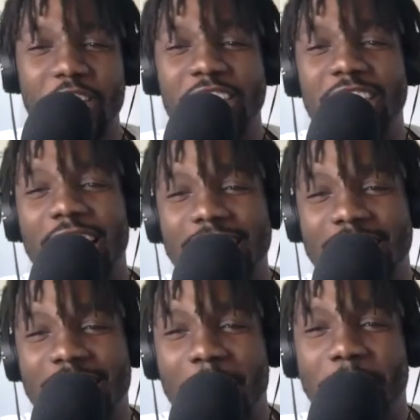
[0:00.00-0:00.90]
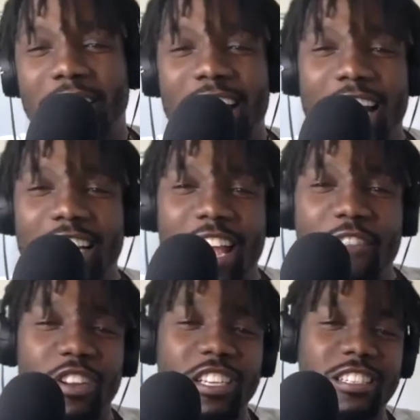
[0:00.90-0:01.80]
The second topic that that
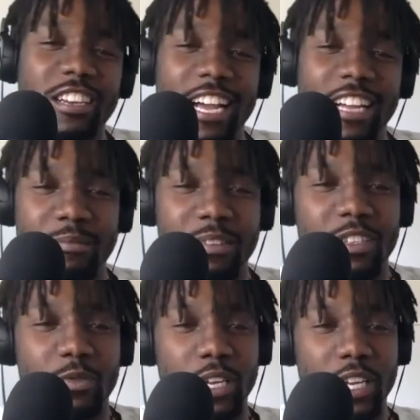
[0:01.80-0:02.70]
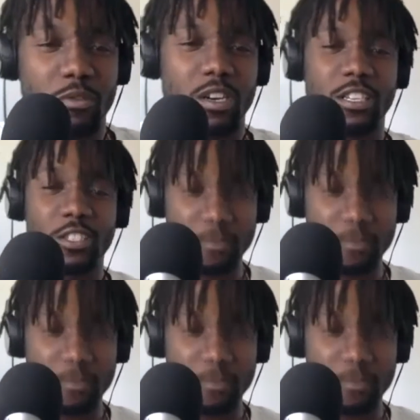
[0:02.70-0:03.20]
really stuck out to me this week was